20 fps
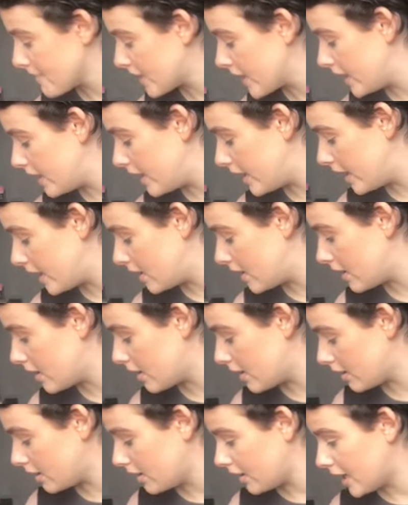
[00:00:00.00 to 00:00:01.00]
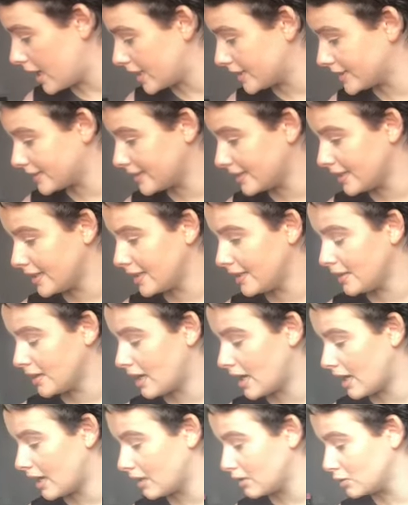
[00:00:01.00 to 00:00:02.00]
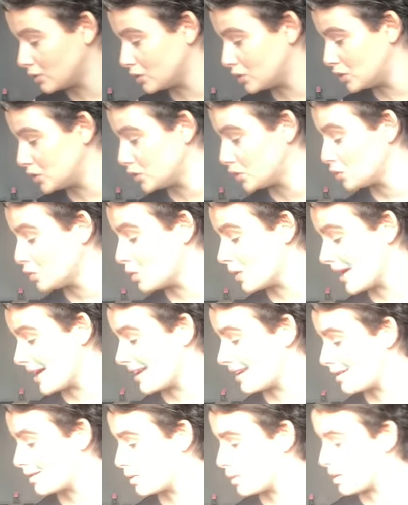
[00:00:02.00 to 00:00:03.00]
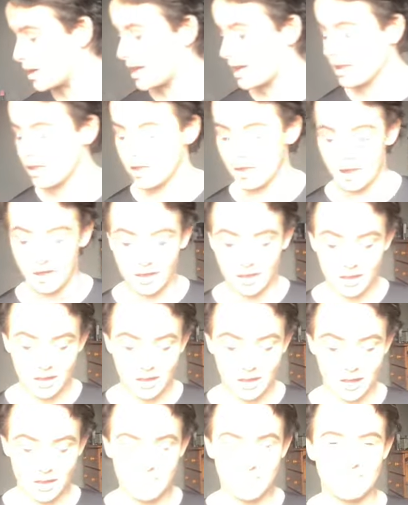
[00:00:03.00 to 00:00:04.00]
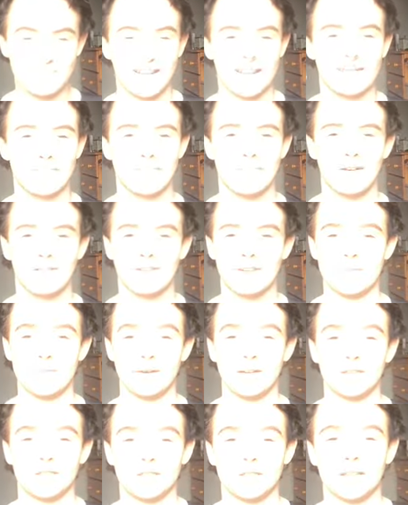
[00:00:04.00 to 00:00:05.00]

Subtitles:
And then lastly, I'll just go in with the big buffy brush